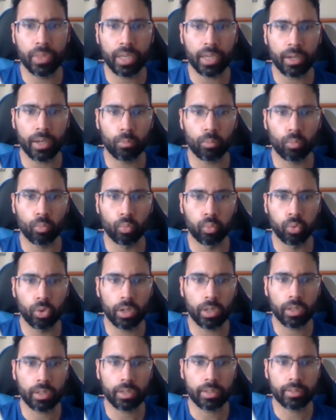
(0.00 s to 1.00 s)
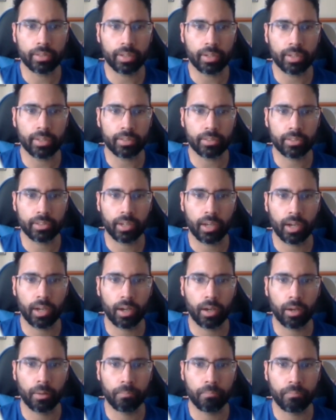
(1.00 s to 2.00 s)
It really didn't
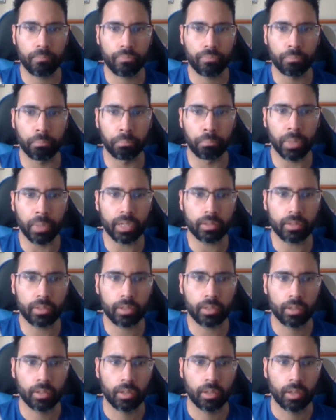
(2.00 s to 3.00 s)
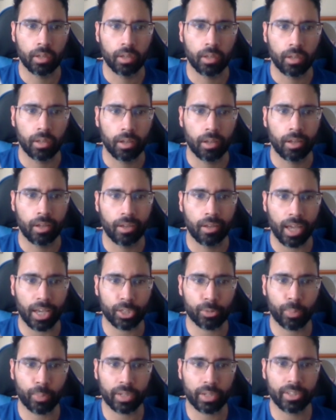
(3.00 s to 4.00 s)
meet
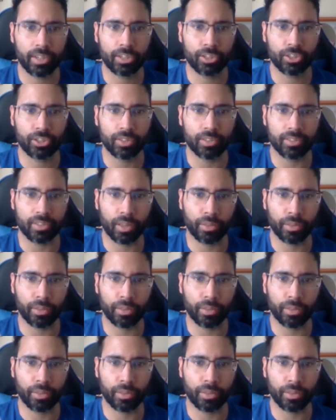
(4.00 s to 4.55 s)
expectations.